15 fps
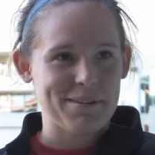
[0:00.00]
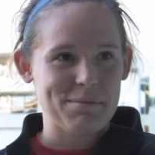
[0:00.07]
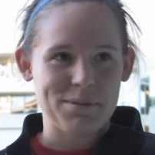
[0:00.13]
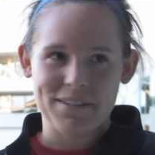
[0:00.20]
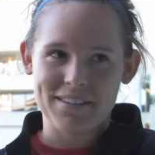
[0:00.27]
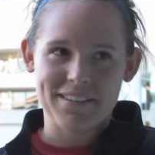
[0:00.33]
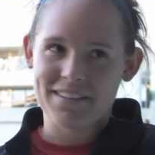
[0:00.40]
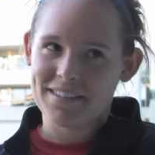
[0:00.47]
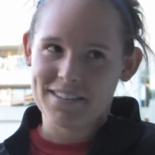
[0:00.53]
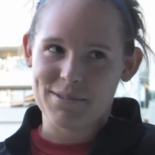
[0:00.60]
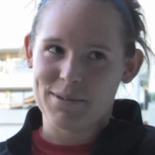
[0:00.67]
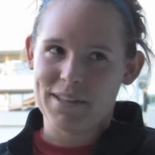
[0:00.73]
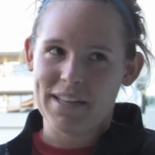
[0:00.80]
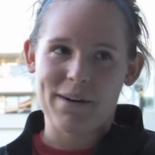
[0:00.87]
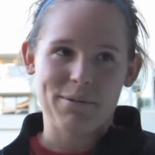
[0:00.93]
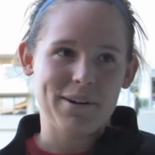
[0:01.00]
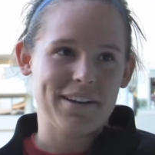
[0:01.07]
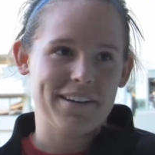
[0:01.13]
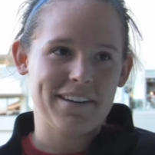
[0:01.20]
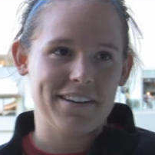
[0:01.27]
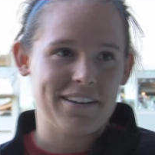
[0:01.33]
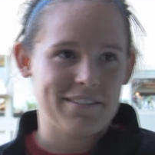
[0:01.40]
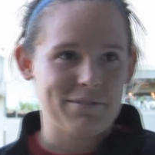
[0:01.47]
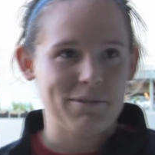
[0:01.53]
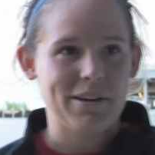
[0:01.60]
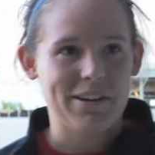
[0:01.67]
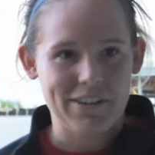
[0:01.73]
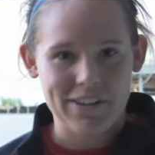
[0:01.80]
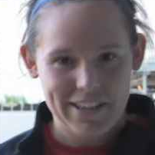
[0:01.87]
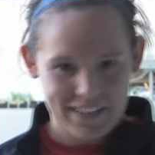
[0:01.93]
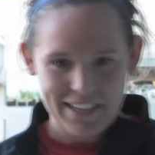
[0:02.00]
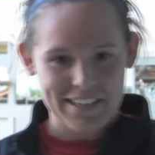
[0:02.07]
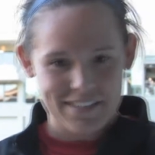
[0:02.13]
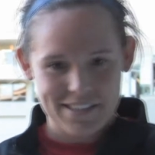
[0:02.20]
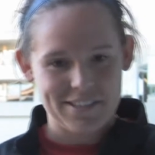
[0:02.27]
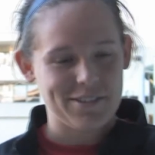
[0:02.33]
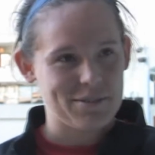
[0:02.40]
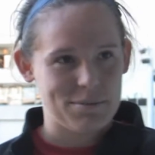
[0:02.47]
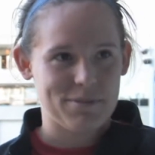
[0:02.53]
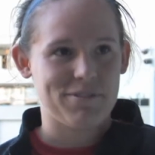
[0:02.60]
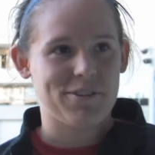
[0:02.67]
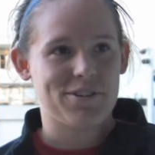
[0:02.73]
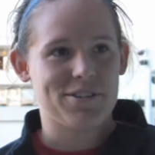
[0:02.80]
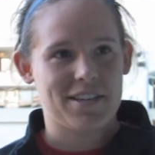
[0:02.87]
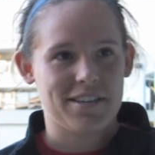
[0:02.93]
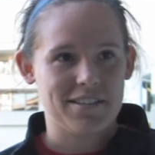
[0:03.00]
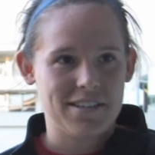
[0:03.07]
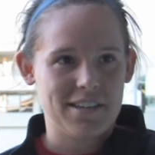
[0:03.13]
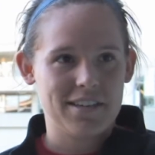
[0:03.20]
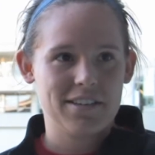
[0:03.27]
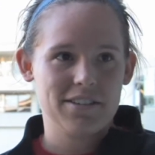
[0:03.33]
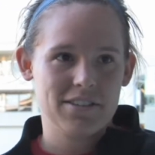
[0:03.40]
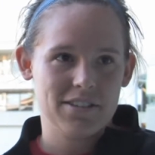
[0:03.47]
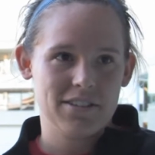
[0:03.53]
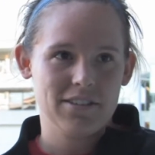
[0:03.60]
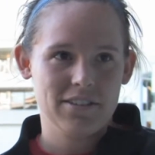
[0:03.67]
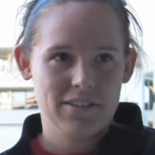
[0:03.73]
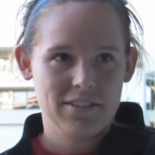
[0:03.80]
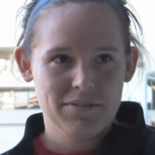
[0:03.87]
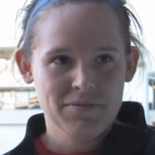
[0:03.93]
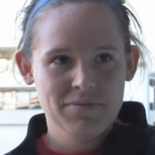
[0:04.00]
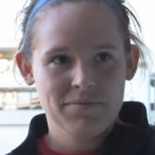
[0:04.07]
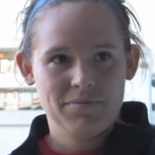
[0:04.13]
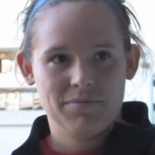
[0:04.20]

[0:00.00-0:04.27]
but I don't want to be doing that while all I need to do is be focusing on soccer, so.